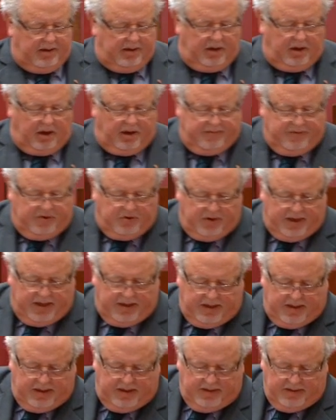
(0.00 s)

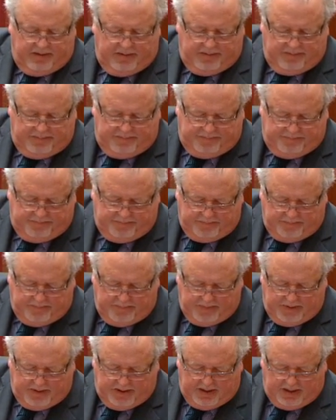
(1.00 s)
life-threatening
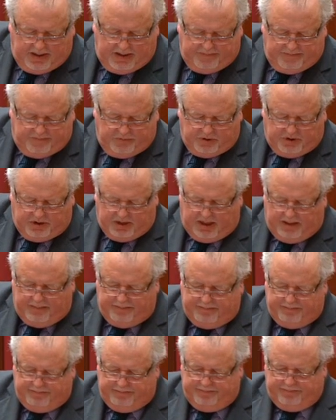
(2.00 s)
and for
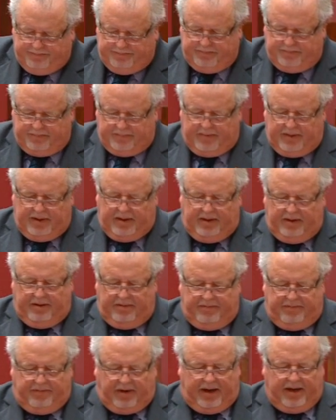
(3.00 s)
some
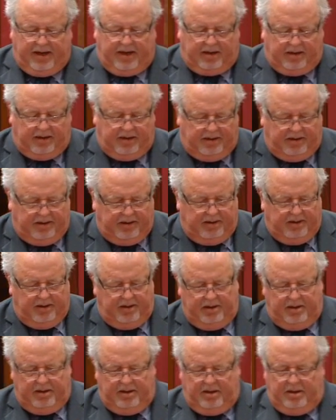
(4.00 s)
fatal.
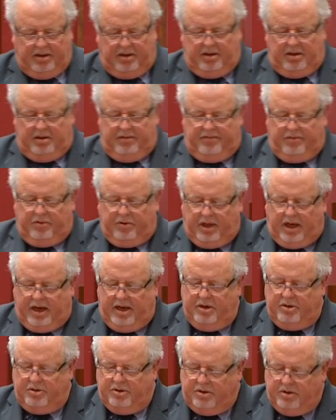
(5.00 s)
For
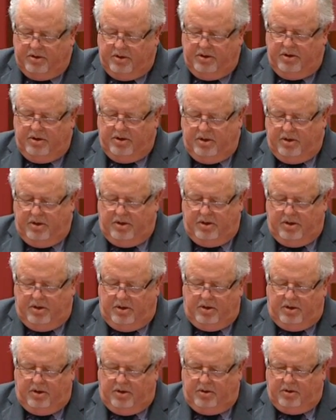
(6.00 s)
those
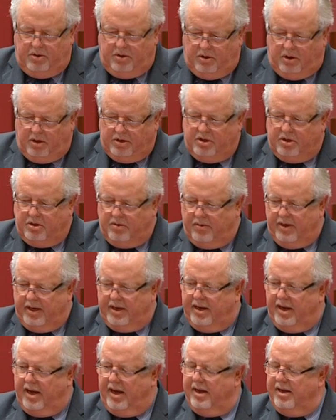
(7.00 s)
who do not
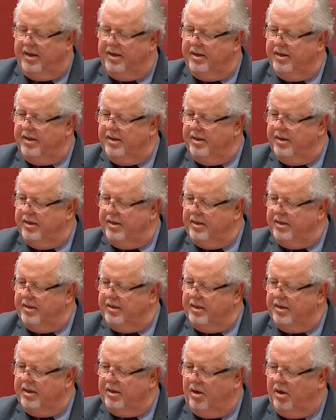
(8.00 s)
surrender
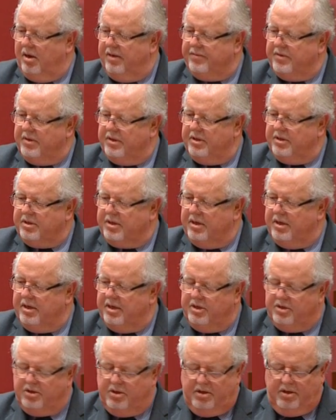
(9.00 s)
their life to this
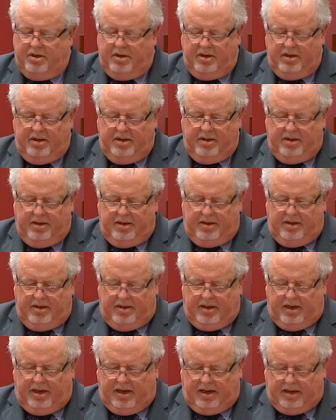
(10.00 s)
condition,
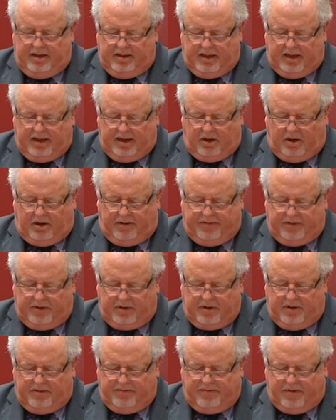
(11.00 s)
they often
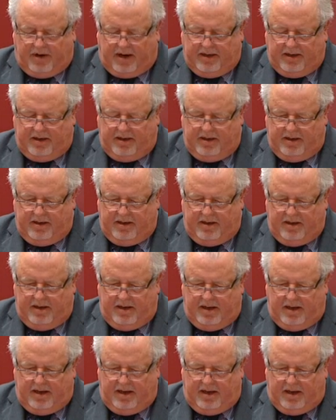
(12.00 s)
confront
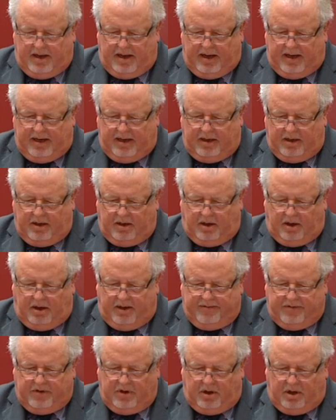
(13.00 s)
a
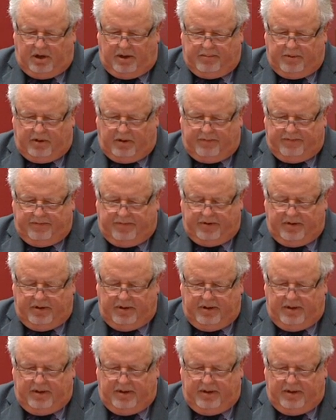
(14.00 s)
lifetime of